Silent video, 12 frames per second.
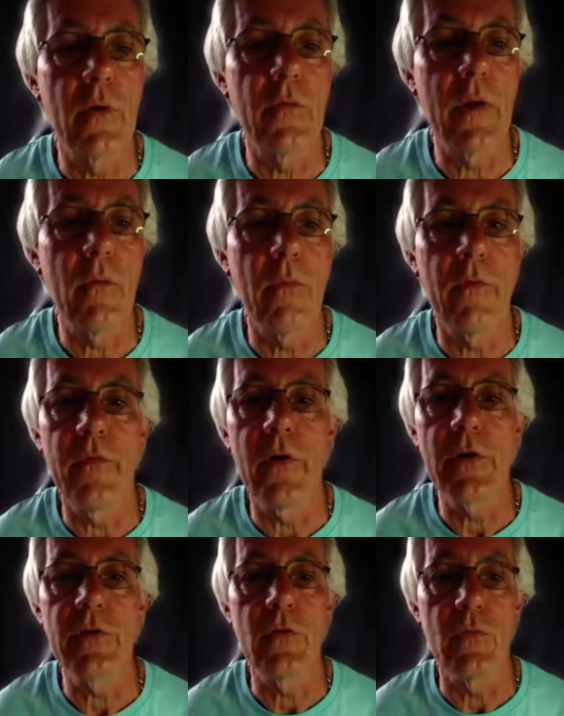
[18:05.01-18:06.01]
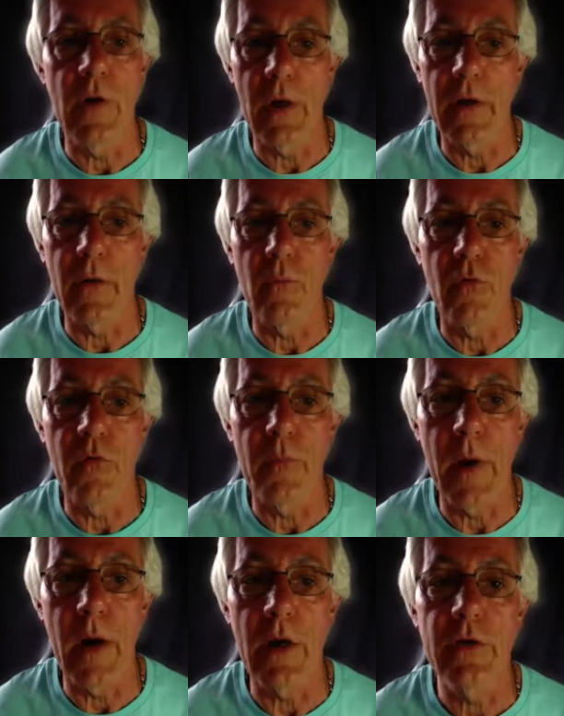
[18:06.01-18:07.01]
Well, it was Edward I who died on Brough
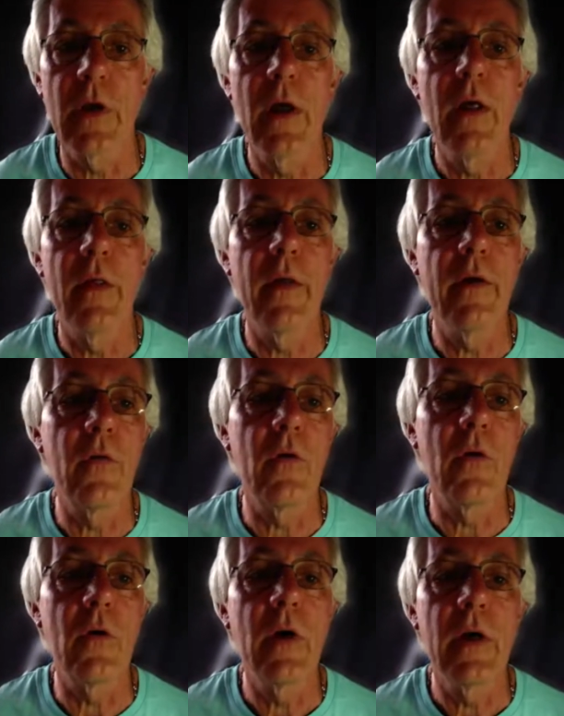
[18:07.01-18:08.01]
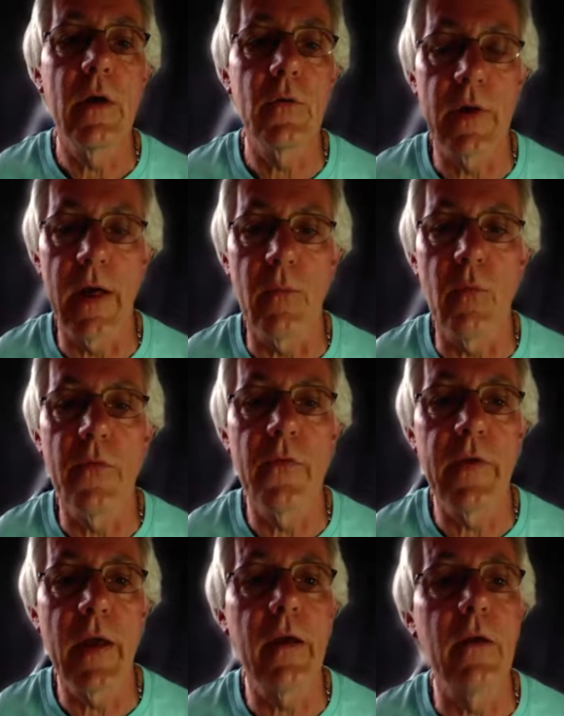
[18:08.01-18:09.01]
Marsh. Therefore, it was Edward
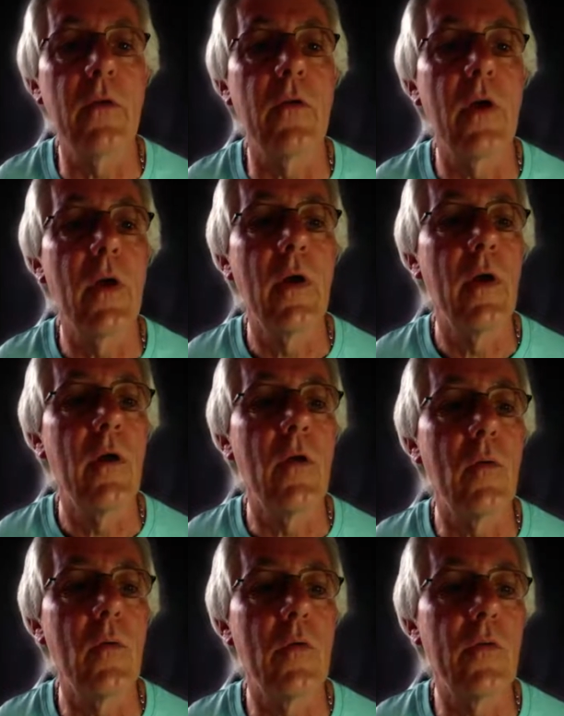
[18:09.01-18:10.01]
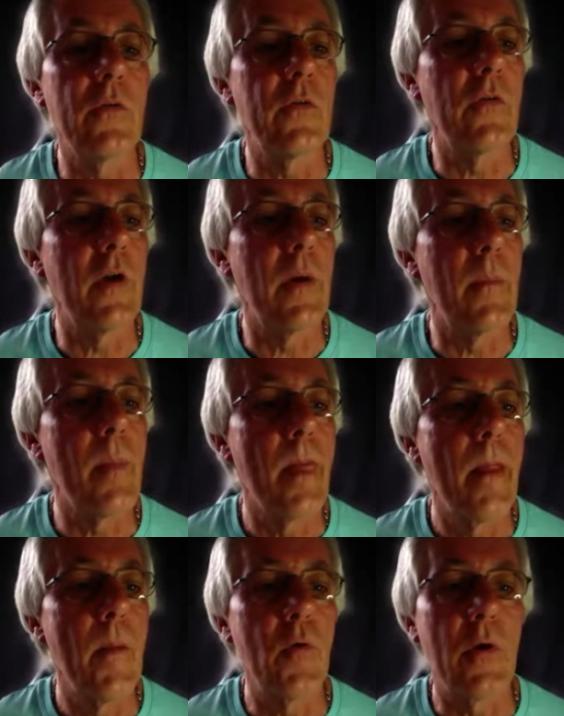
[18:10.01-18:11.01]
II who was
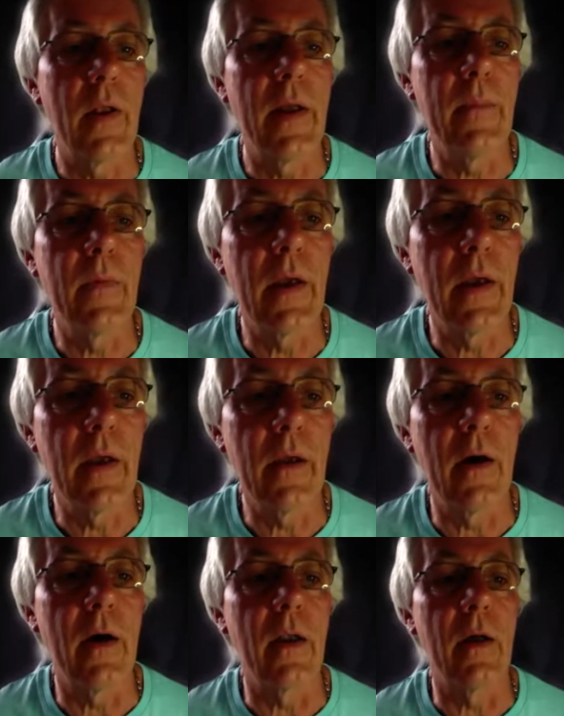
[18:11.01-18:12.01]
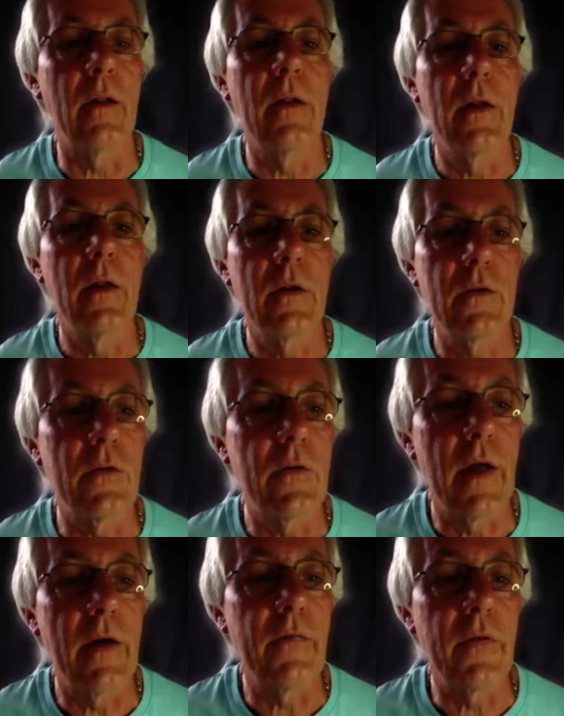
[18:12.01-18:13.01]
proclaimed king in Carlisle
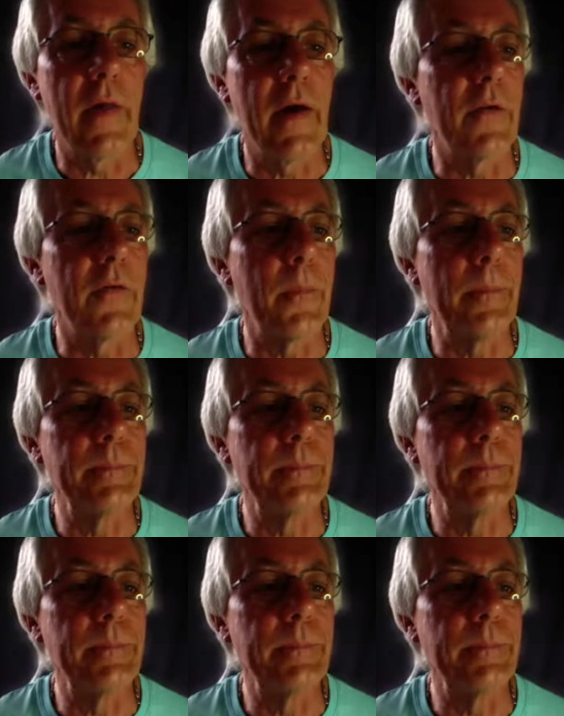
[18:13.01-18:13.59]
just after that.